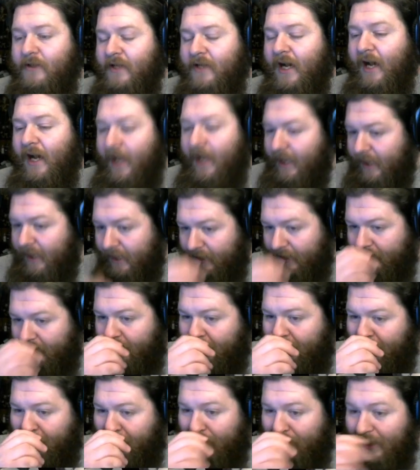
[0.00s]
dying,
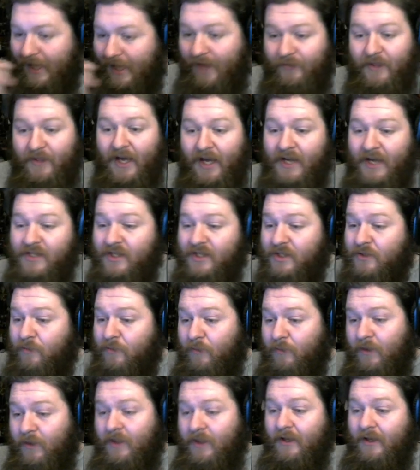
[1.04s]
and that's just
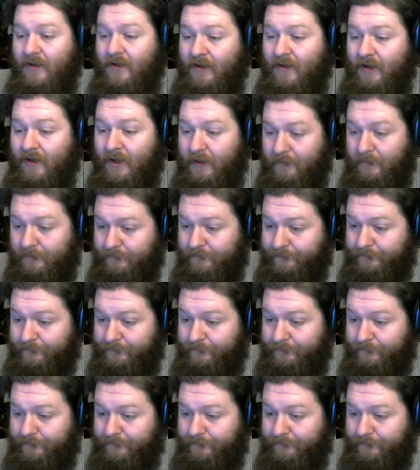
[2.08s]
really good.